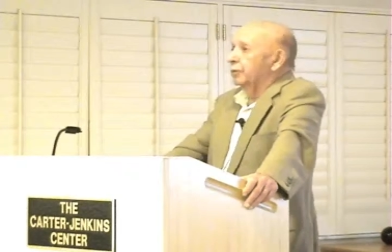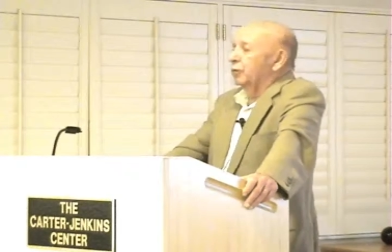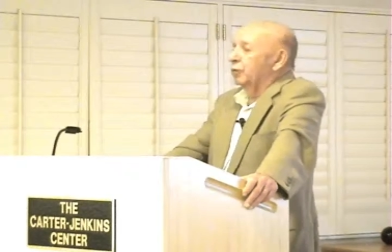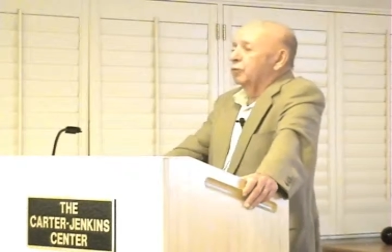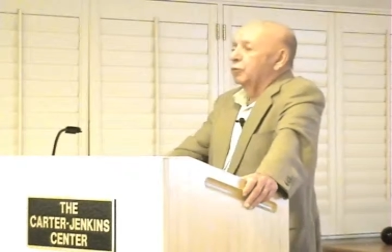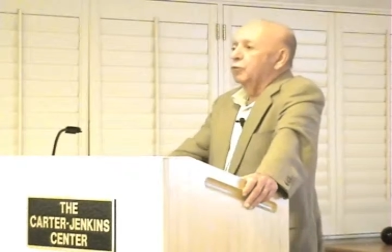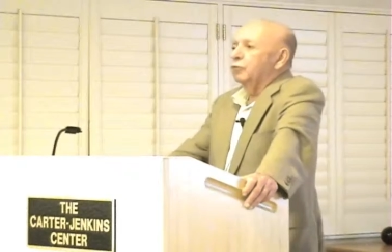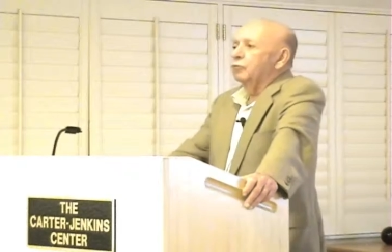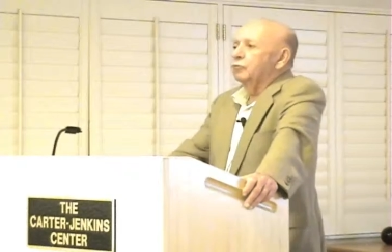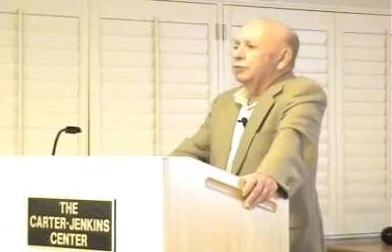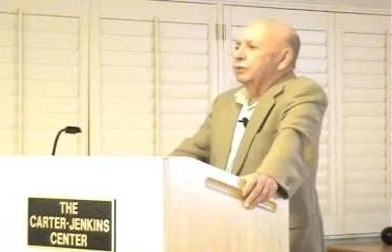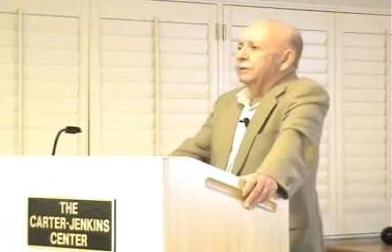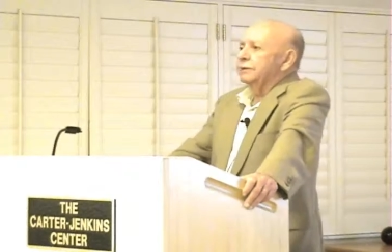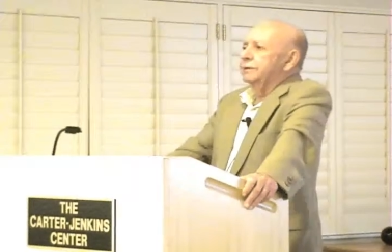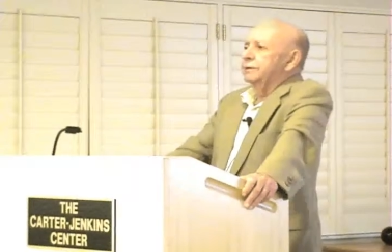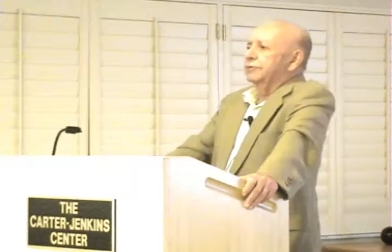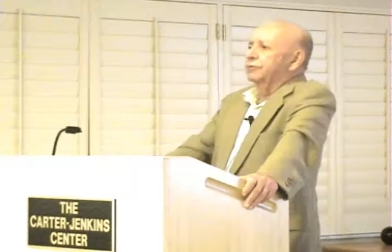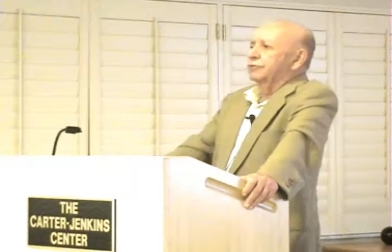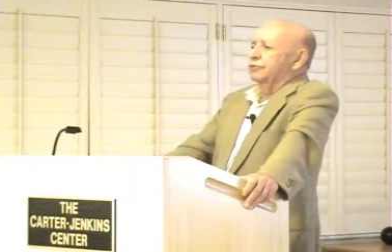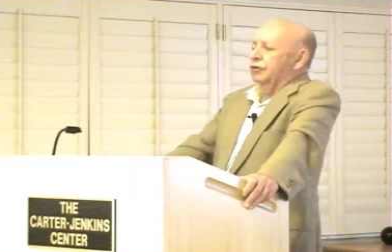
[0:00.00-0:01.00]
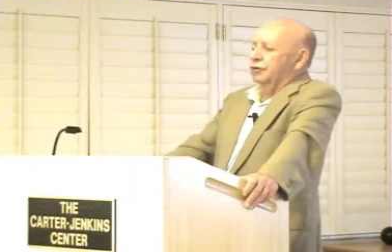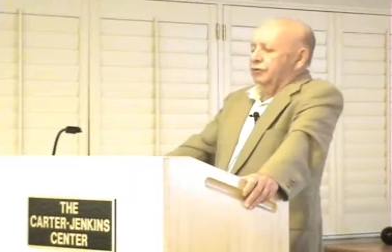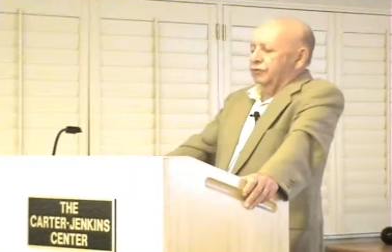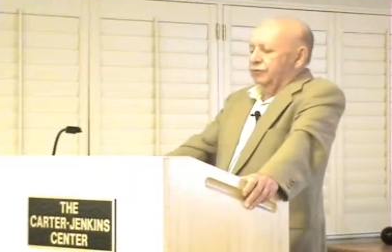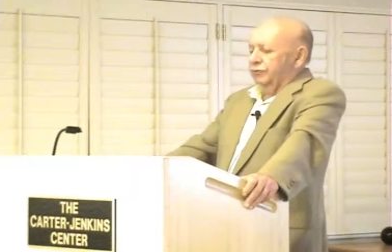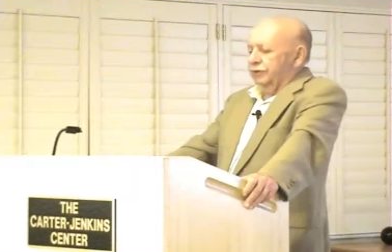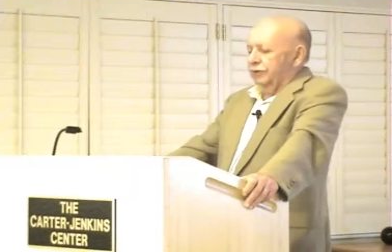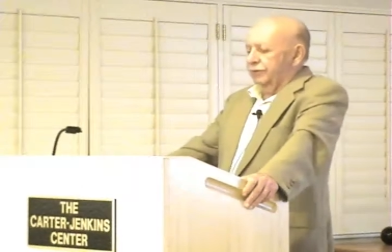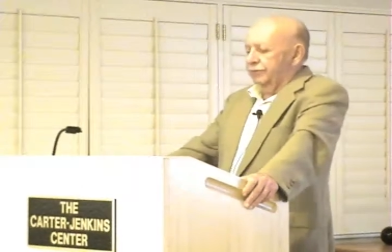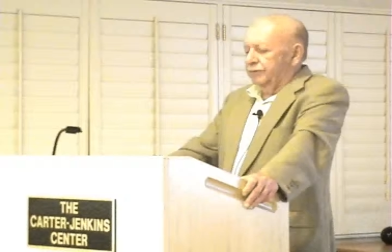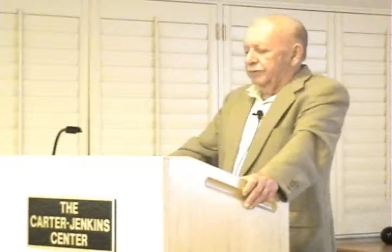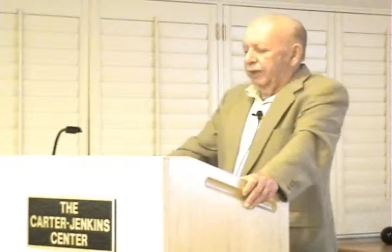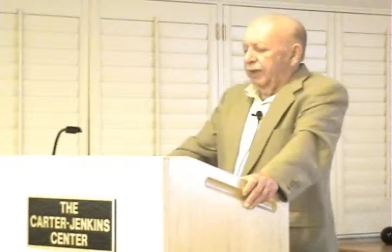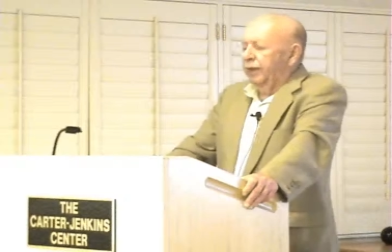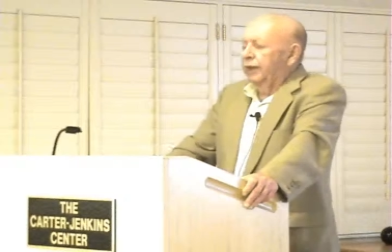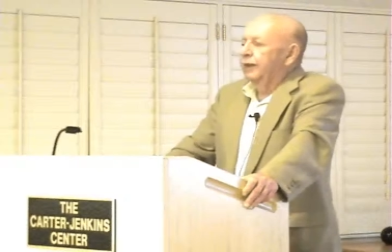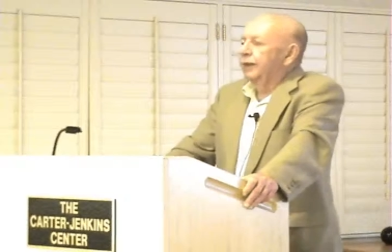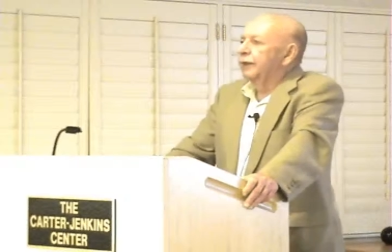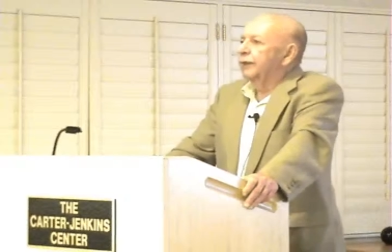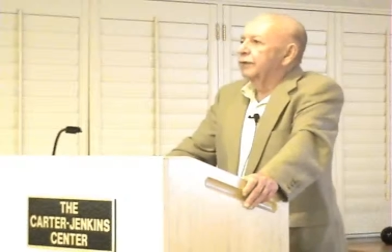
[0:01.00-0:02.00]
We will discuss this
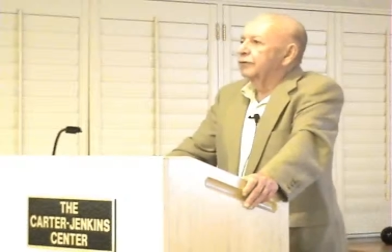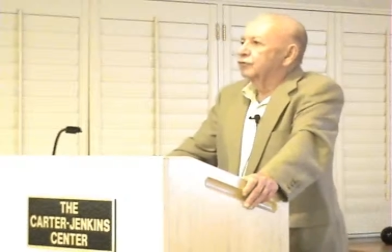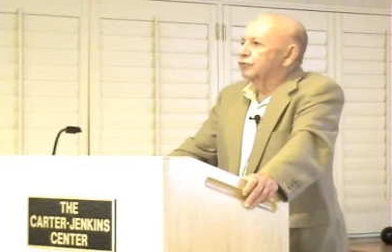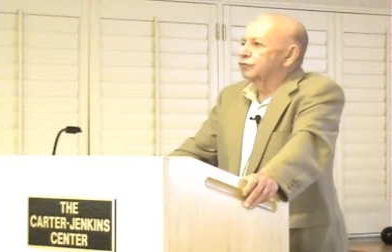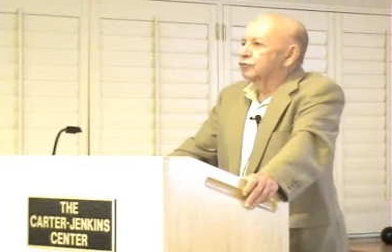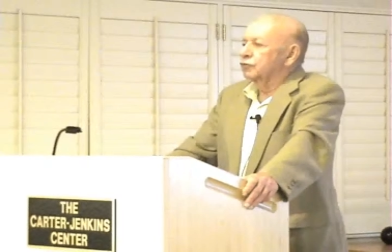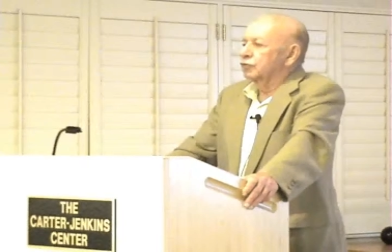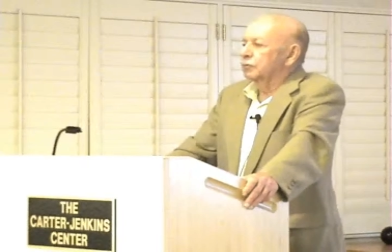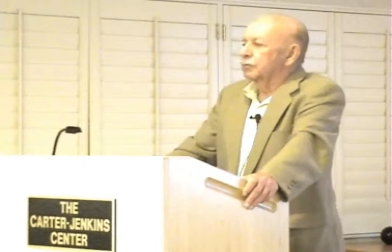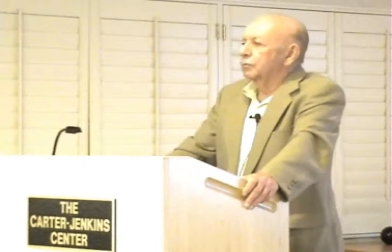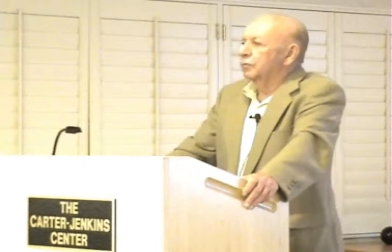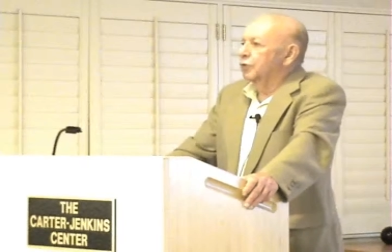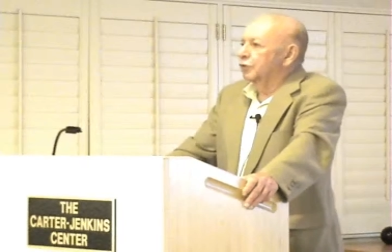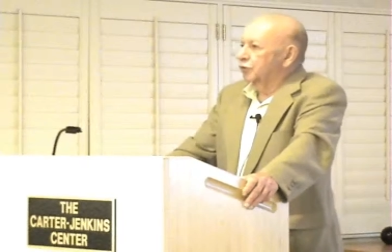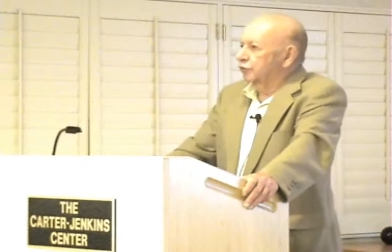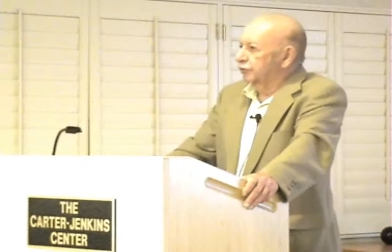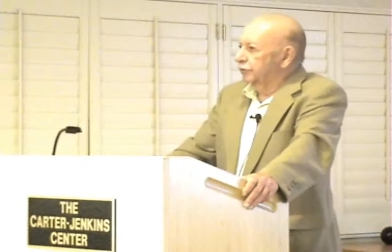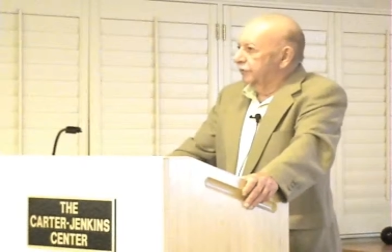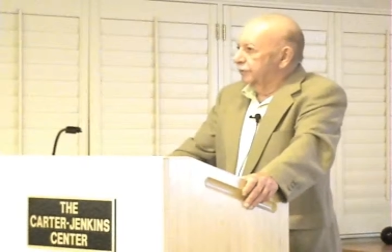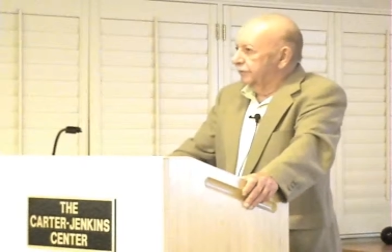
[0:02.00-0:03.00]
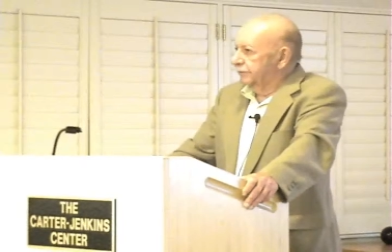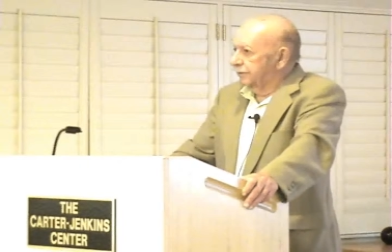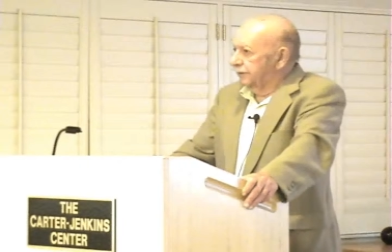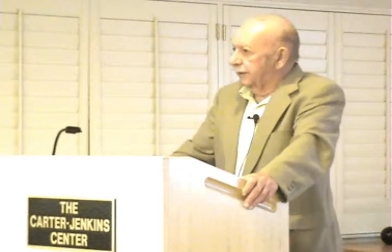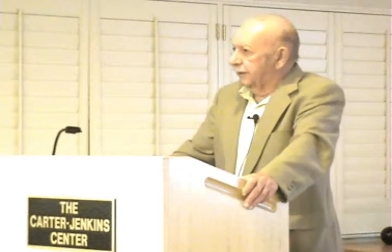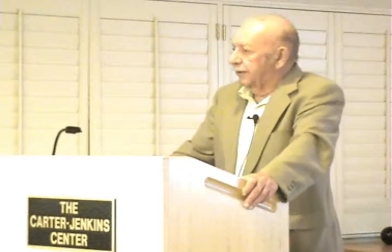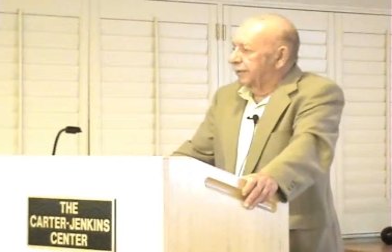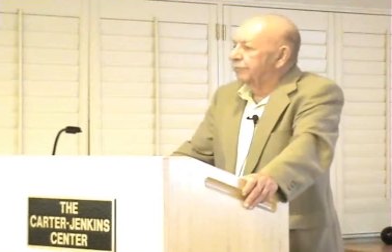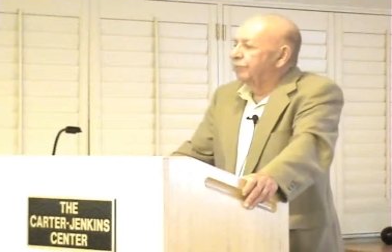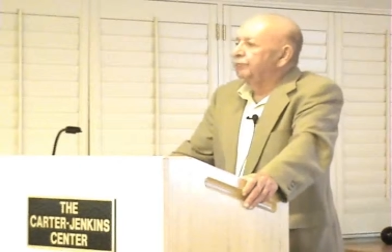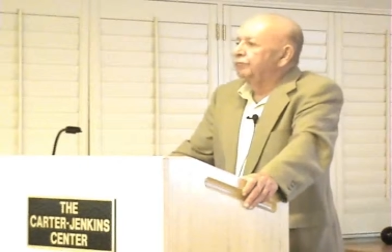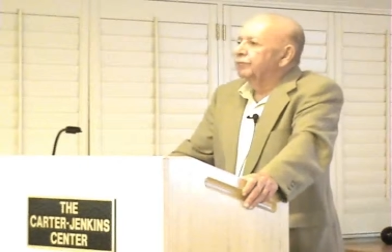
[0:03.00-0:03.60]
in some more detail